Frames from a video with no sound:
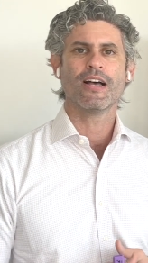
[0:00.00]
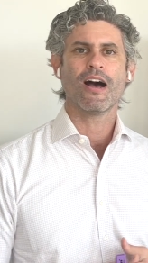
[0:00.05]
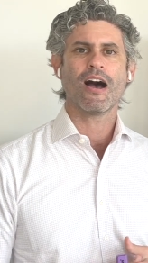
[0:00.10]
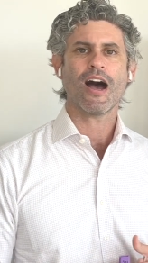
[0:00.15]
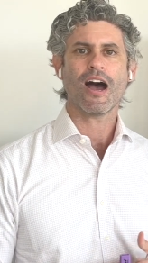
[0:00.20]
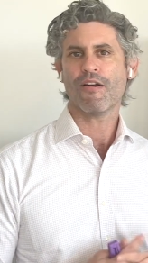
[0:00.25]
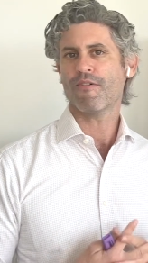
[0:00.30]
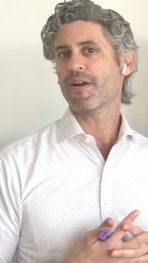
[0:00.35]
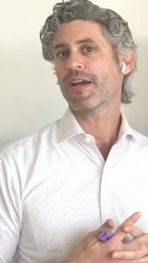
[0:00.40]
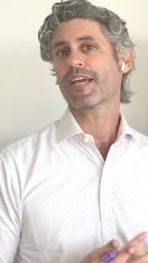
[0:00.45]

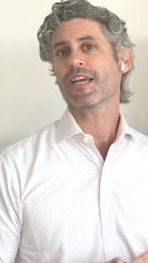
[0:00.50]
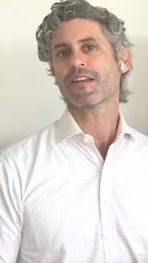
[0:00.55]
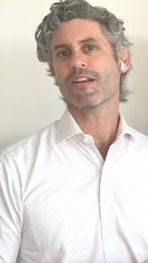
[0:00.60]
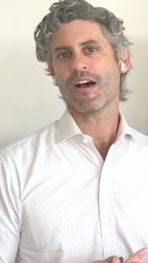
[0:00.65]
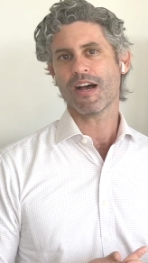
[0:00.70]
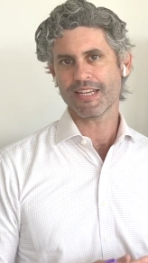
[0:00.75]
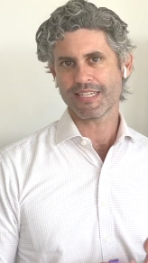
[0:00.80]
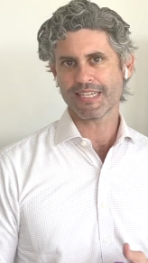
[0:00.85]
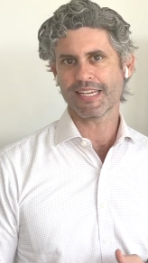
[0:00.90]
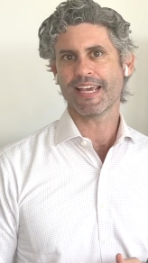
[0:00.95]
I
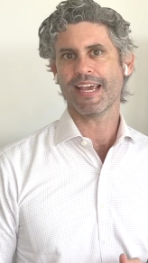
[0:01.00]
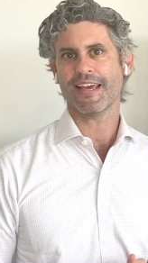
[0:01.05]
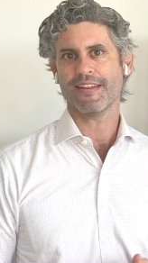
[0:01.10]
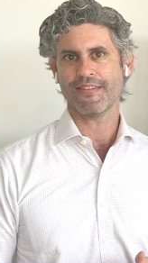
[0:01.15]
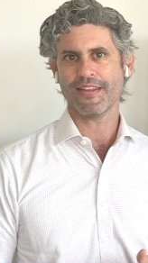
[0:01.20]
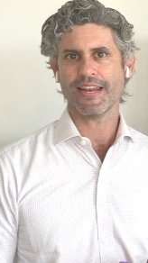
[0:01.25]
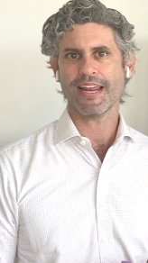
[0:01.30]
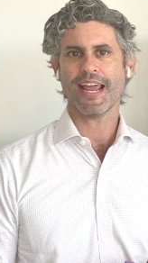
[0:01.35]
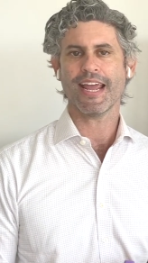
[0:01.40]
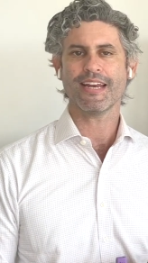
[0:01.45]
recognize, again,
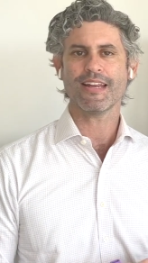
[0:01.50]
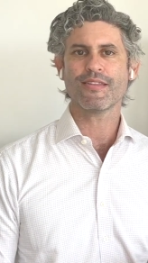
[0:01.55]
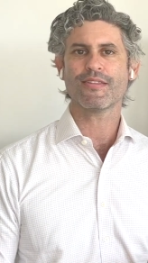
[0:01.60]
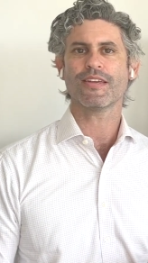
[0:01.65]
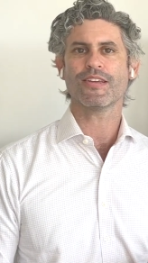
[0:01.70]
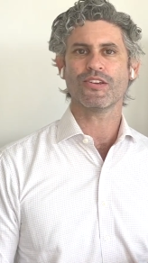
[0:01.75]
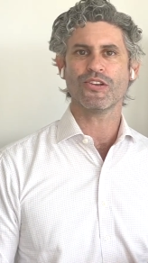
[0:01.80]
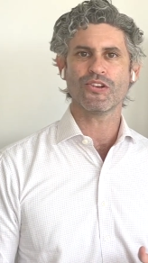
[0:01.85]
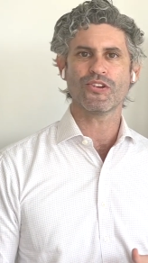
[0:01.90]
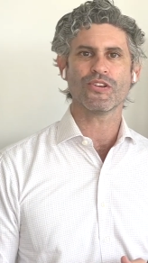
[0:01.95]
that
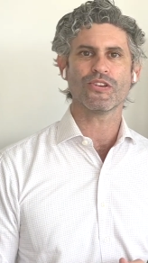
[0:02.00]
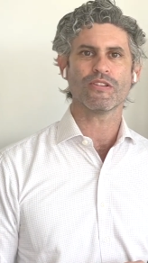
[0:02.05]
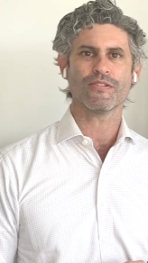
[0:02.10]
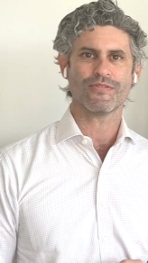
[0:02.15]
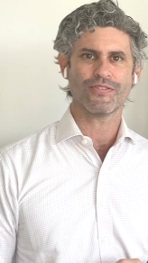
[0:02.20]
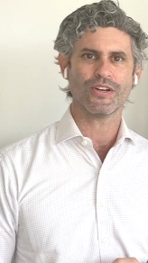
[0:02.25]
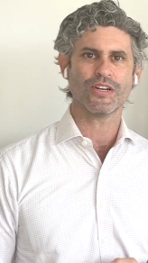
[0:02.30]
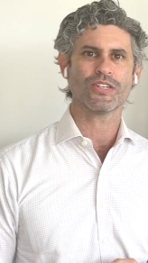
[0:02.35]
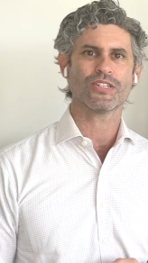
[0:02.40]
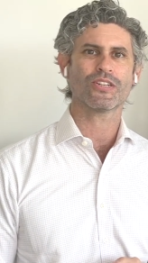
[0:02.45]
anything you do the
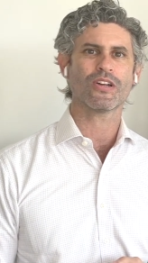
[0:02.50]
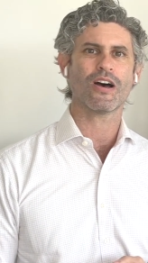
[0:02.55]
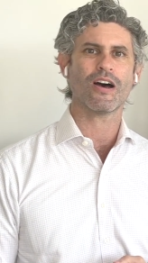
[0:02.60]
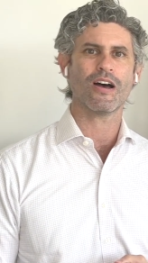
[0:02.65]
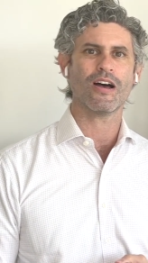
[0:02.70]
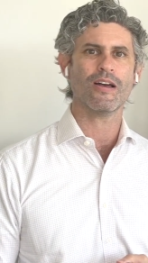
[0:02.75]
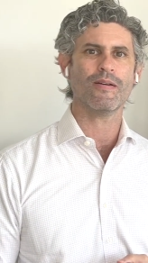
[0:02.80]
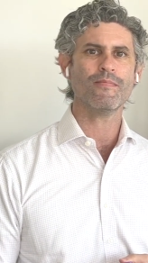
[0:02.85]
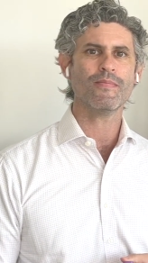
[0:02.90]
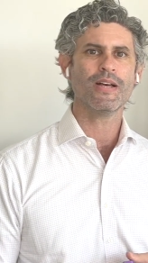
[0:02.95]
first
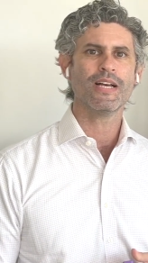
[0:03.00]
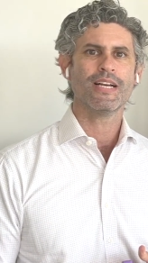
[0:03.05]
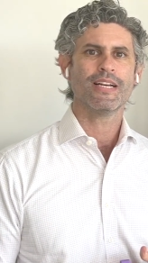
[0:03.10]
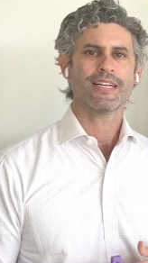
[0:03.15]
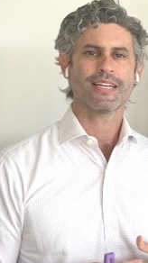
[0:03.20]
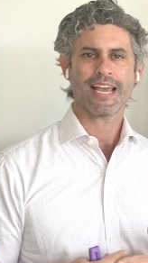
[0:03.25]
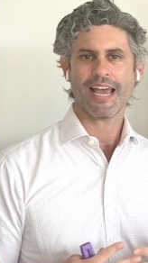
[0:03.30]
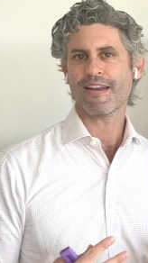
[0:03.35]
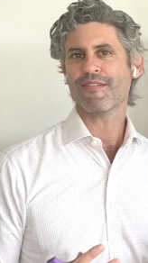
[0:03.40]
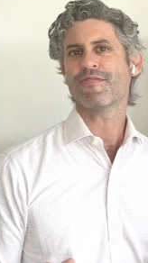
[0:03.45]
time
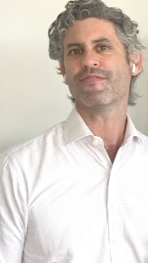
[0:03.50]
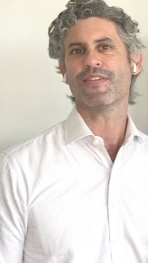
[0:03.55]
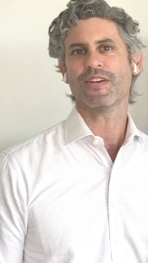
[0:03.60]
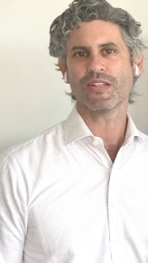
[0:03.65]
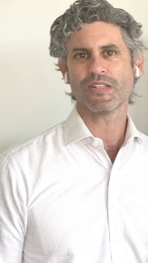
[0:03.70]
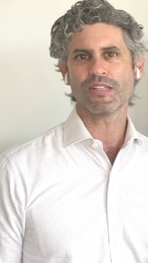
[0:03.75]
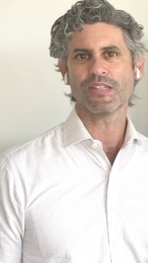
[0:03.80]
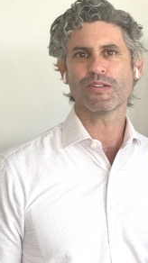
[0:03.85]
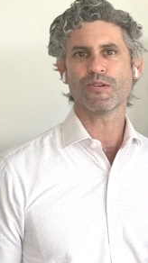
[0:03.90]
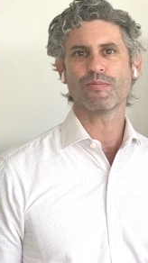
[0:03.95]
can
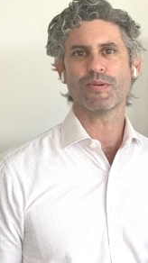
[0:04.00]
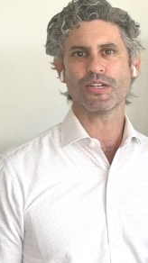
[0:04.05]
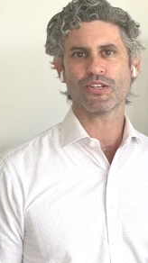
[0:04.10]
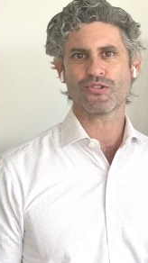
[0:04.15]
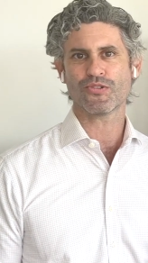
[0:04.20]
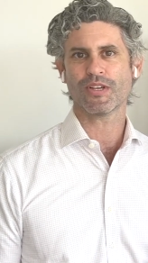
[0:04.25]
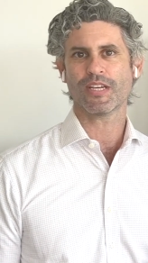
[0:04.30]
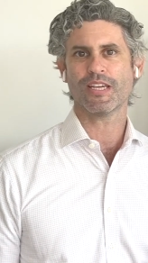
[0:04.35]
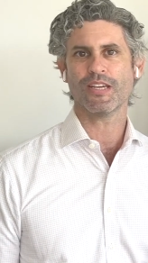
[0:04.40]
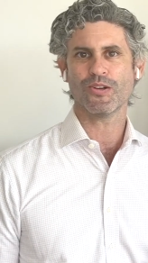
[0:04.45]
feel a little bit
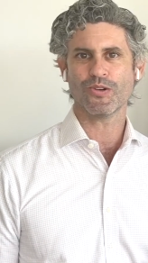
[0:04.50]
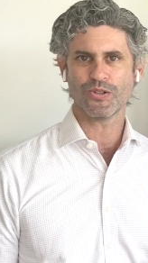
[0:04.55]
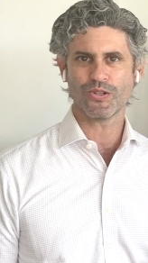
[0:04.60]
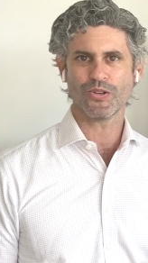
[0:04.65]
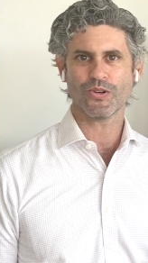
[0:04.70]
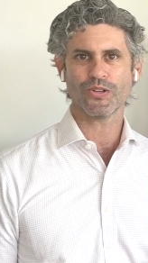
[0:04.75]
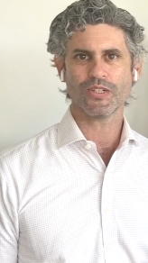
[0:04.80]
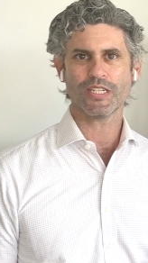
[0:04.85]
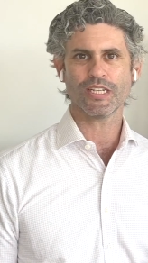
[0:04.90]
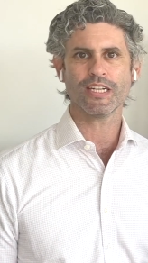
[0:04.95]
tricky or
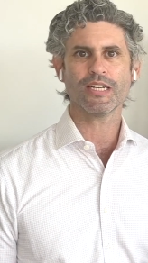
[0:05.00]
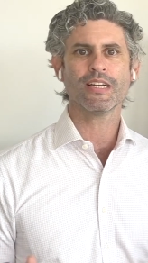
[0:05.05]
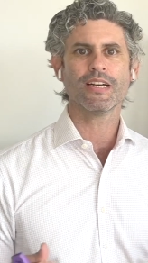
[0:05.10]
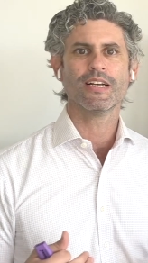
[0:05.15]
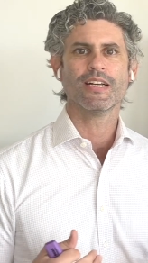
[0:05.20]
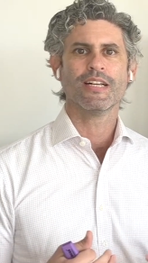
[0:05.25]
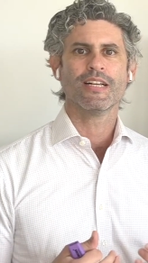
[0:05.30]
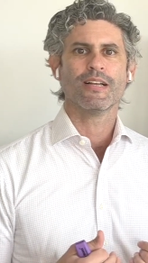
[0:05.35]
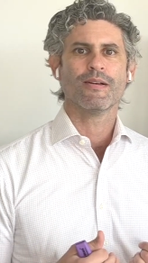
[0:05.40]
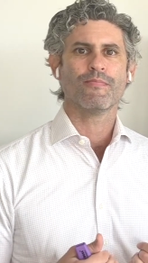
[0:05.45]
daunting.
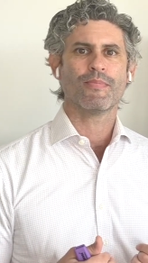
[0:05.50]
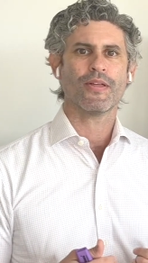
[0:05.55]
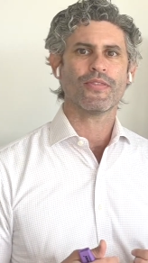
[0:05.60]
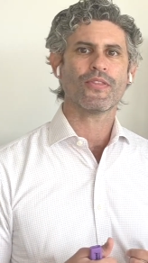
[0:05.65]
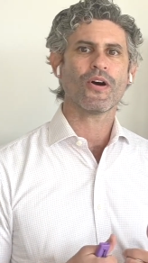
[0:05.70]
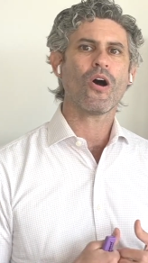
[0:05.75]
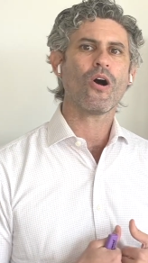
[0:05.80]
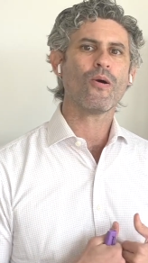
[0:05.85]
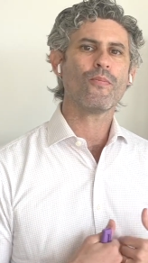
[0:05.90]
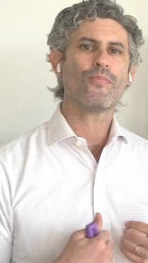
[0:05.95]
But
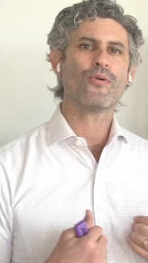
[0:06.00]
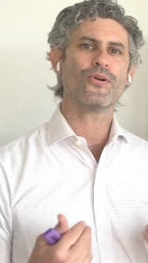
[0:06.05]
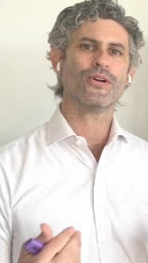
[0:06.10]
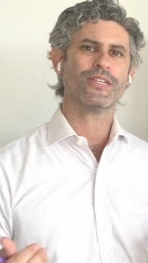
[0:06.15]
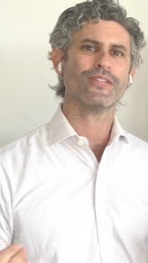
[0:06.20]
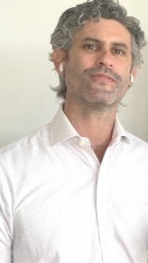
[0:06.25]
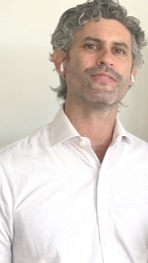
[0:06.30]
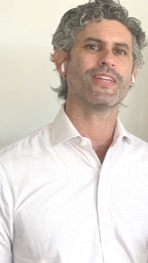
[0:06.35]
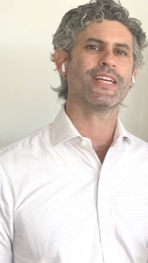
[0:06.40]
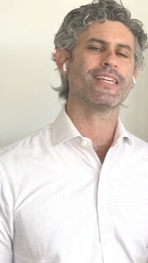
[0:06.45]
the whole
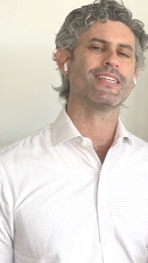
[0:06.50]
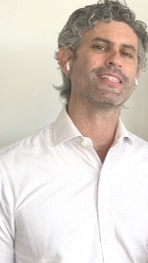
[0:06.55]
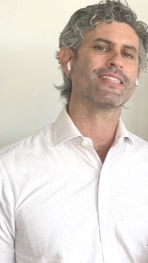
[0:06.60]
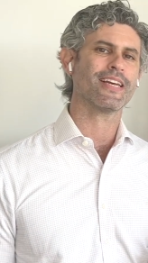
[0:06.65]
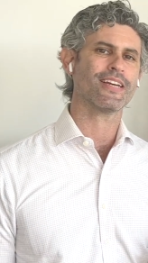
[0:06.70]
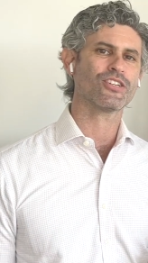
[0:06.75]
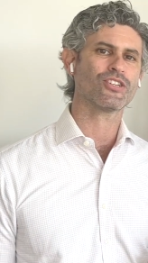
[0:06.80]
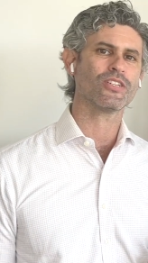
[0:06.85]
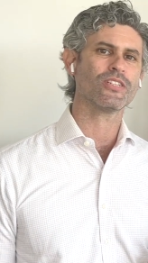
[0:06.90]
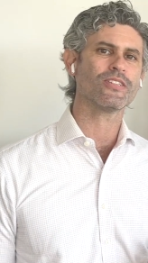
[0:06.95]
point of these
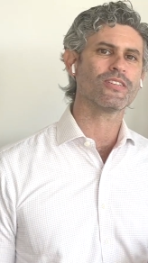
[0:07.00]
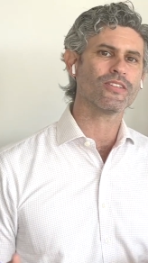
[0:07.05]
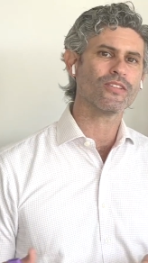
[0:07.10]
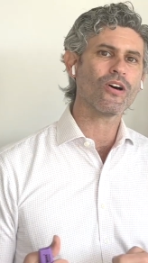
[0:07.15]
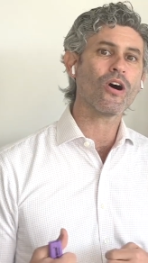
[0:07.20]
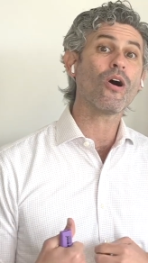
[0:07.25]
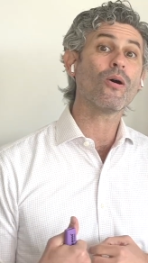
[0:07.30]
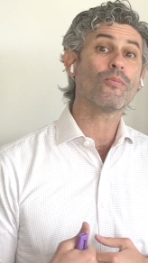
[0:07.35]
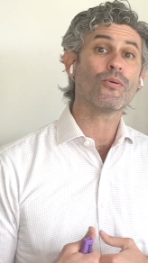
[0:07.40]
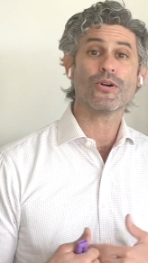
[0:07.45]
sessions, and
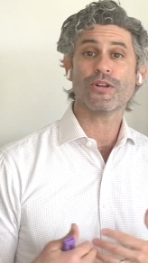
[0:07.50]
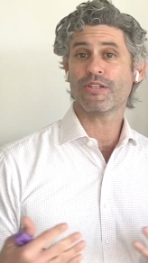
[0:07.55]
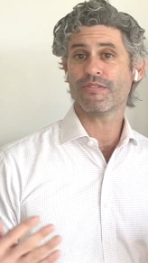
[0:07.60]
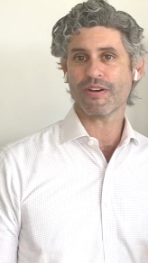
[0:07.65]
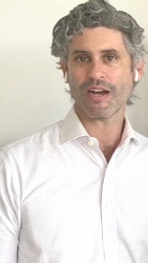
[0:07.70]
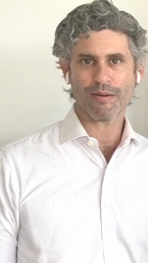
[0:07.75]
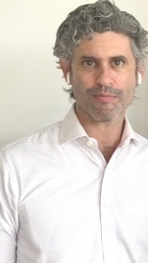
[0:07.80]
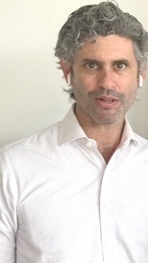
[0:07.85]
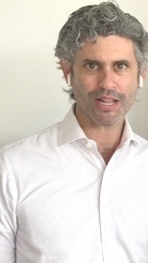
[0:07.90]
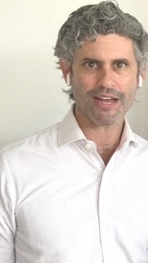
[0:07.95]
the whole point of
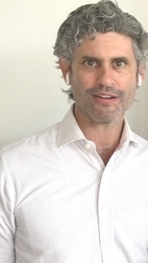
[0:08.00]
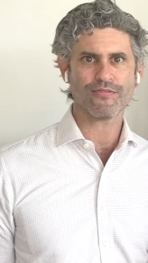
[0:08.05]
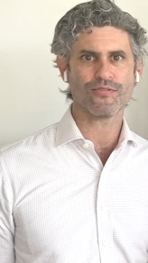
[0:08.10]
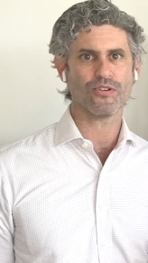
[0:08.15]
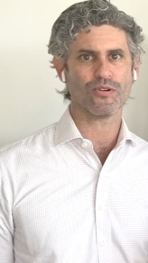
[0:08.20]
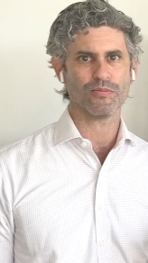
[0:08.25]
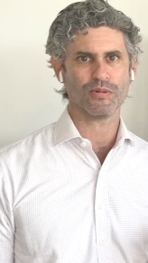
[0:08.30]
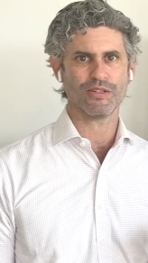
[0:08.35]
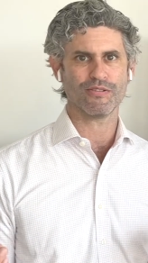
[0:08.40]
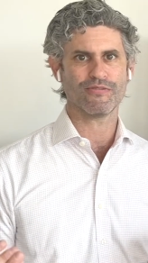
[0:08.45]
our platform, in